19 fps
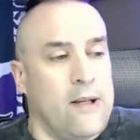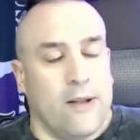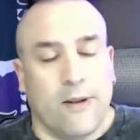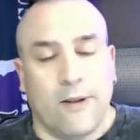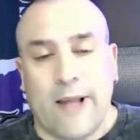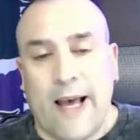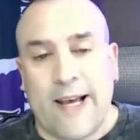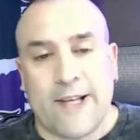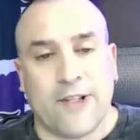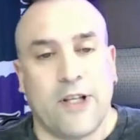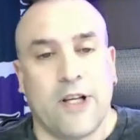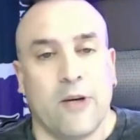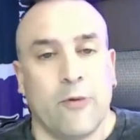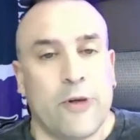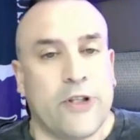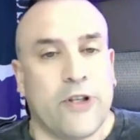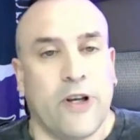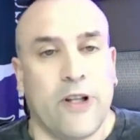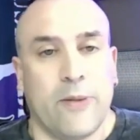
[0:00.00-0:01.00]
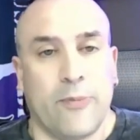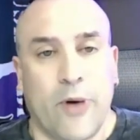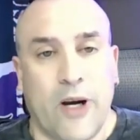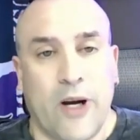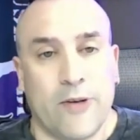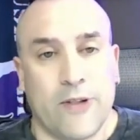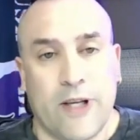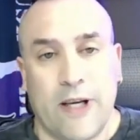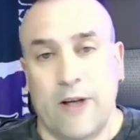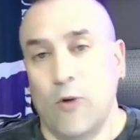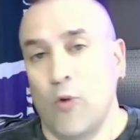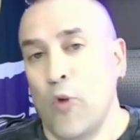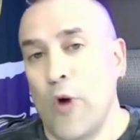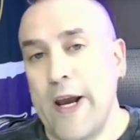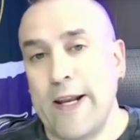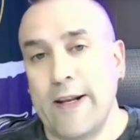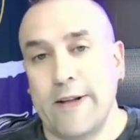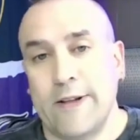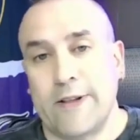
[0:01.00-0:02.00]
last year we saw the Browns kind of
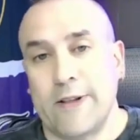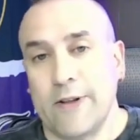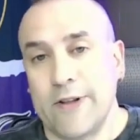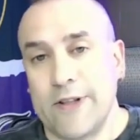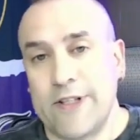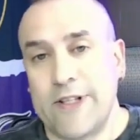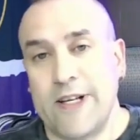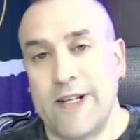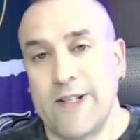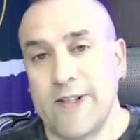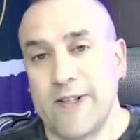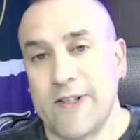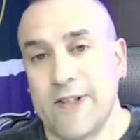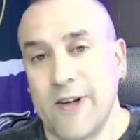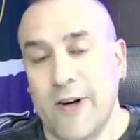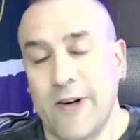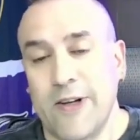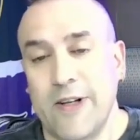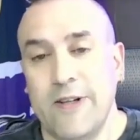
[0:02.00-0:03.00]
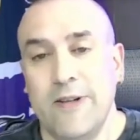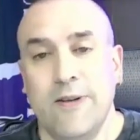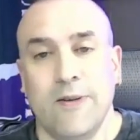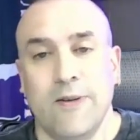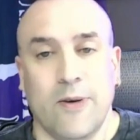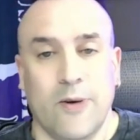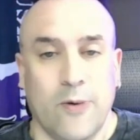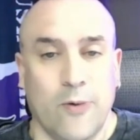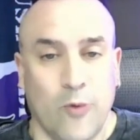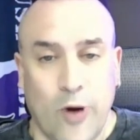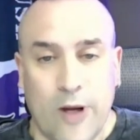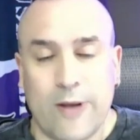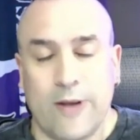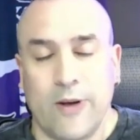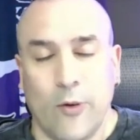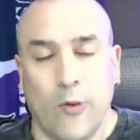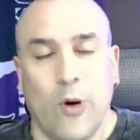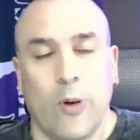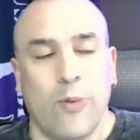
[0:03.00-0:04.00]
wait until the season started, or right
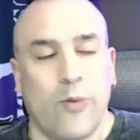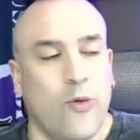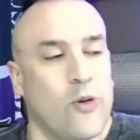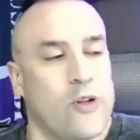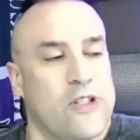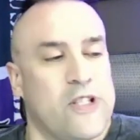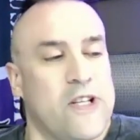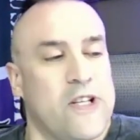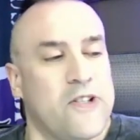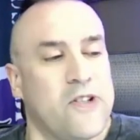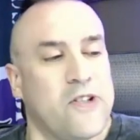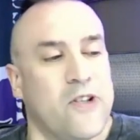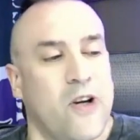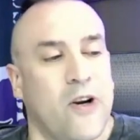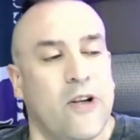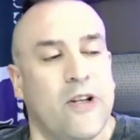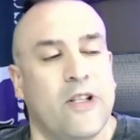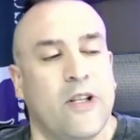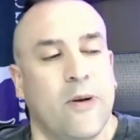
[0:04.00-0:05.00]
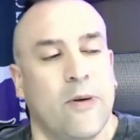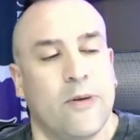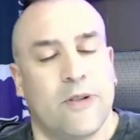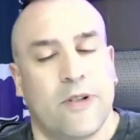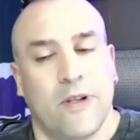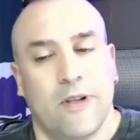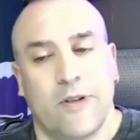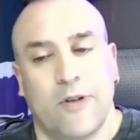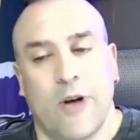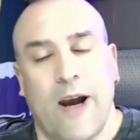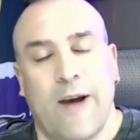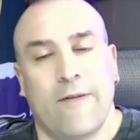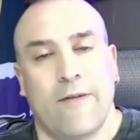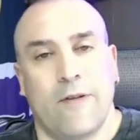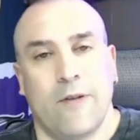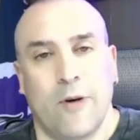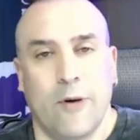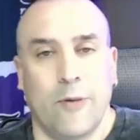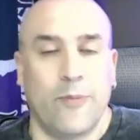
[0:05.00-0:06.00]
before the season started to
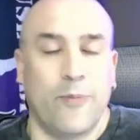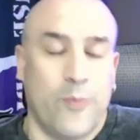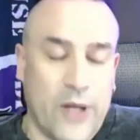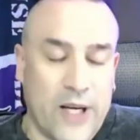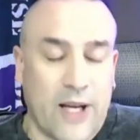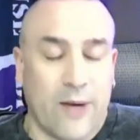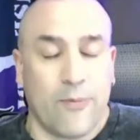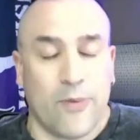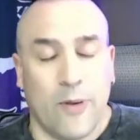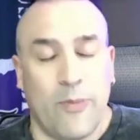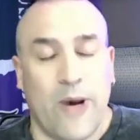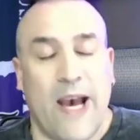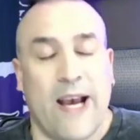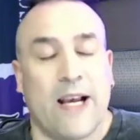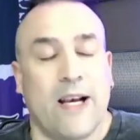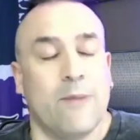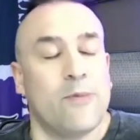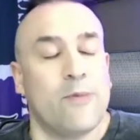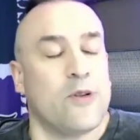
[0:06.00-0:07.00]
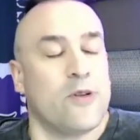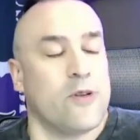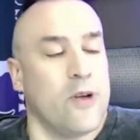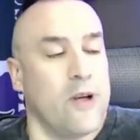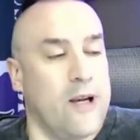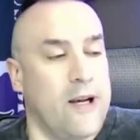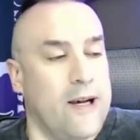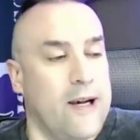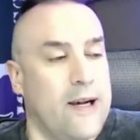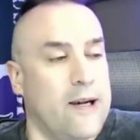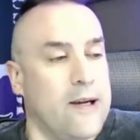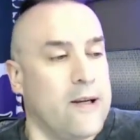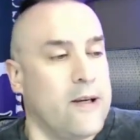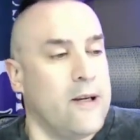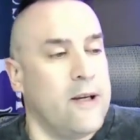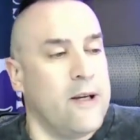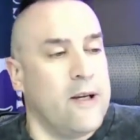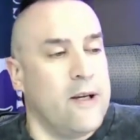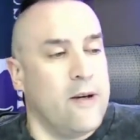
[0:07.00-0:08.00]
draft or pick up the backups
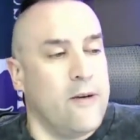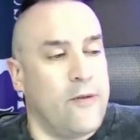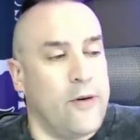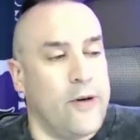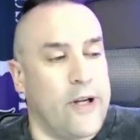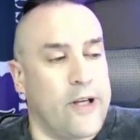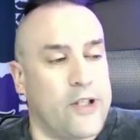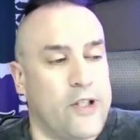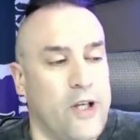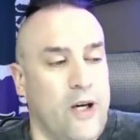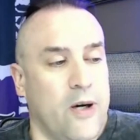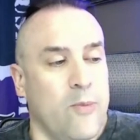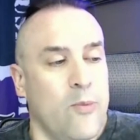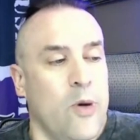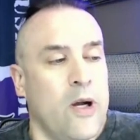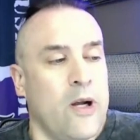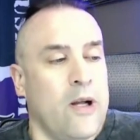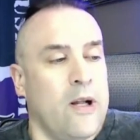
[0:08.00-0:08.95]
for Nick Chubb.